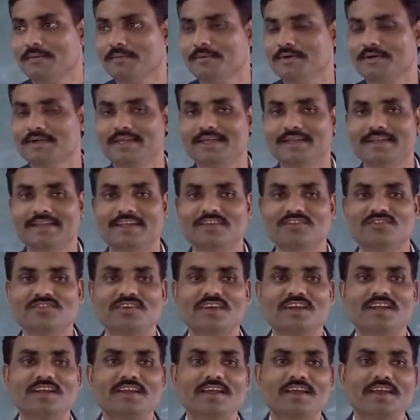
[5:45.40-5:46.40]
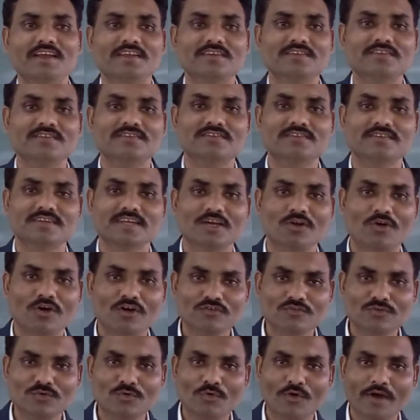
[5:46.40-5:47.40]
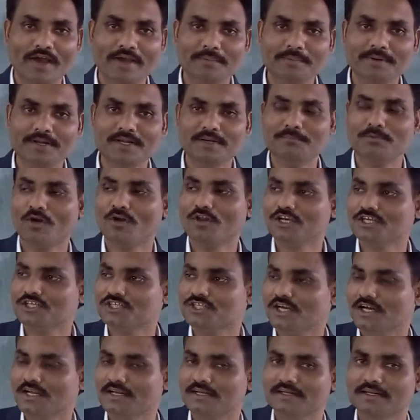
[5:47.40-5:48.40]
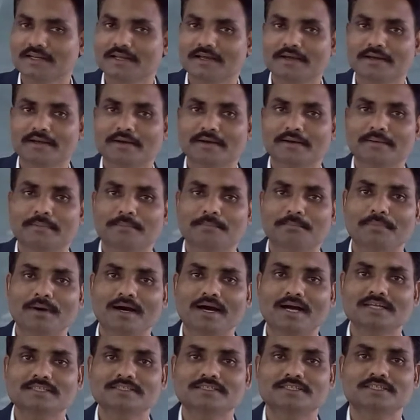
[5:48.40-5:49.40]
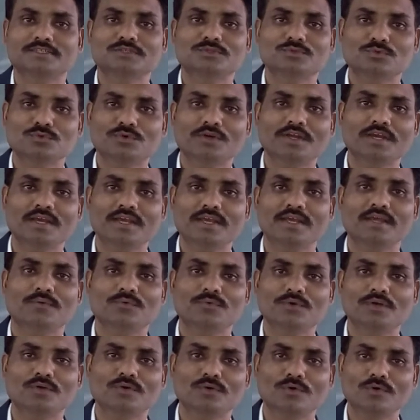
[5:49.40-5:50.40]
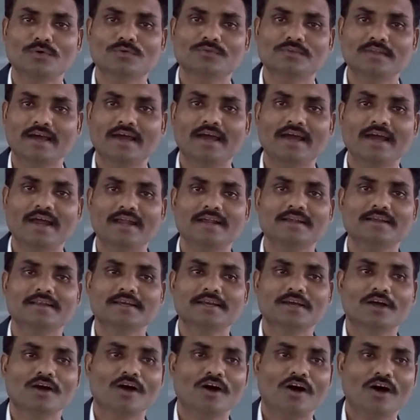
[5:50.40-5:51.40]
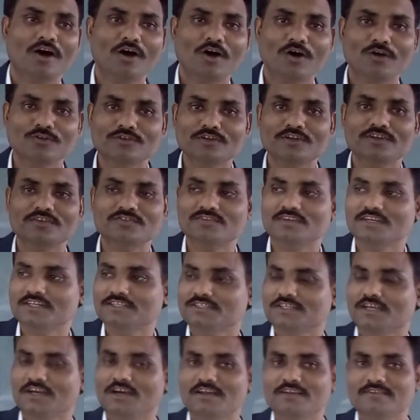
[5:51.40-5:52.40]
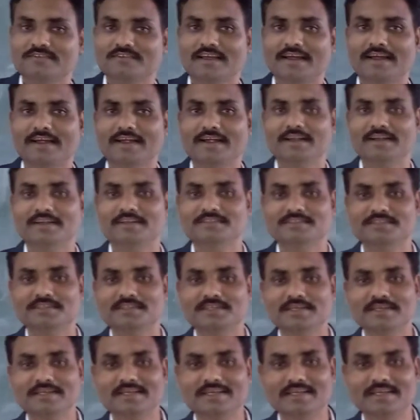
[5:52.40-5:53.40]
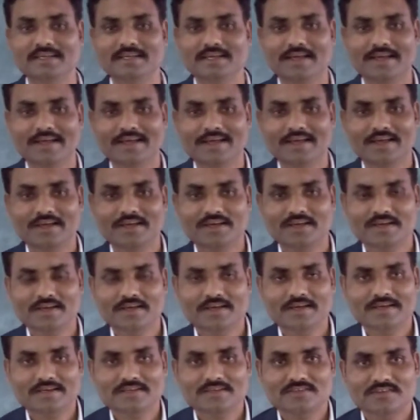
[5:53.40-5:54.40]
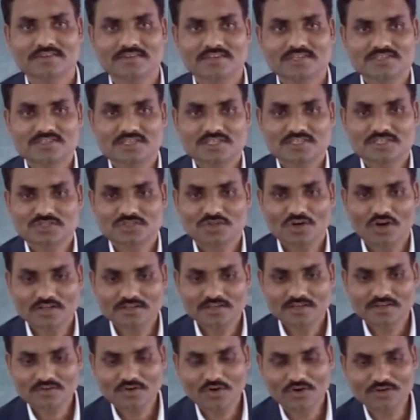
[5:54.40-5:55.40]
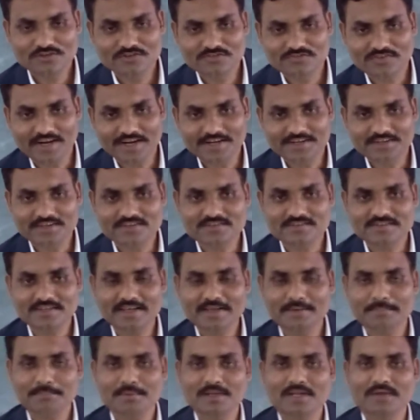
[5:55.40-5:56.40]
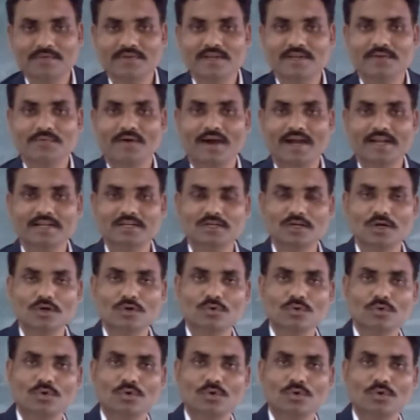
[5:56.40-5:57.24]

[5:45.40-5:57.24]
In ancient days, there was no hybrid production, but today we know that all the researchers and the research scholar or the scientists, they play a very vital